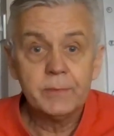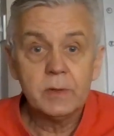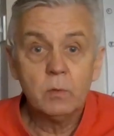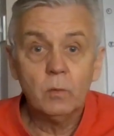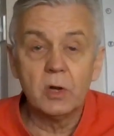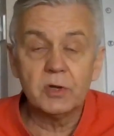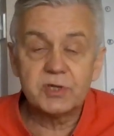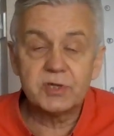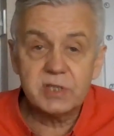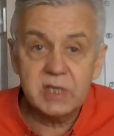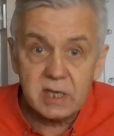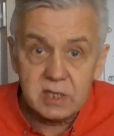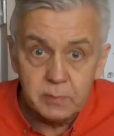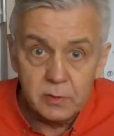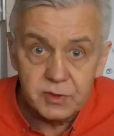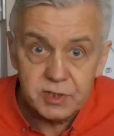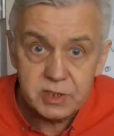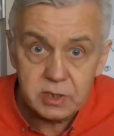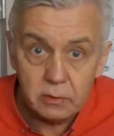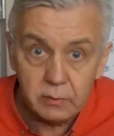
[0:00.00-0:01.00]
What, 6
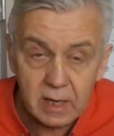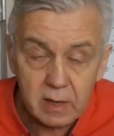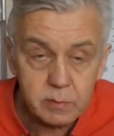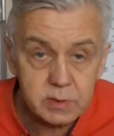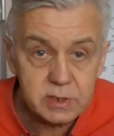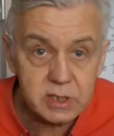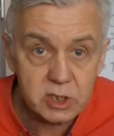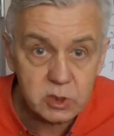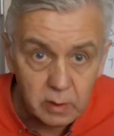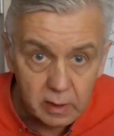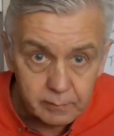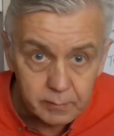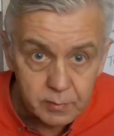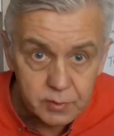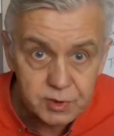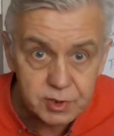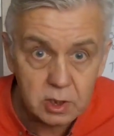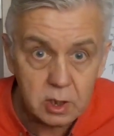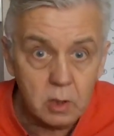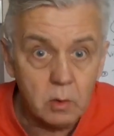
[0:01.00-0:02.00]
months ago now? Was it 12
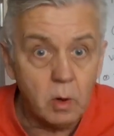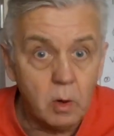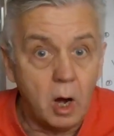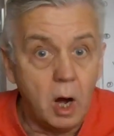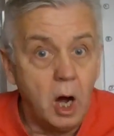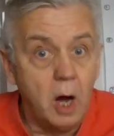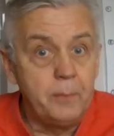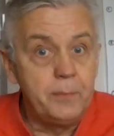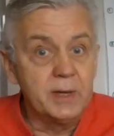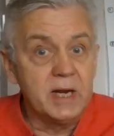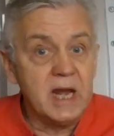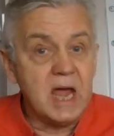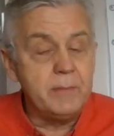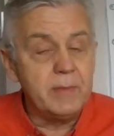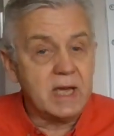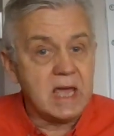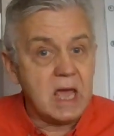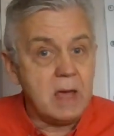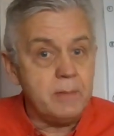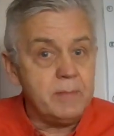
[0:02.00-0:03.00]
months ago?
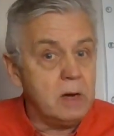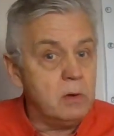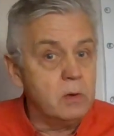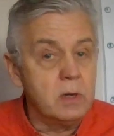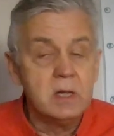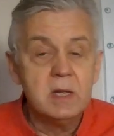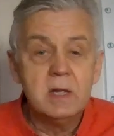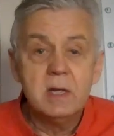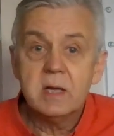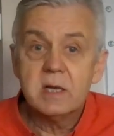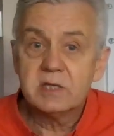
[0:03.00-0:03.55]
Oppenheimer came out.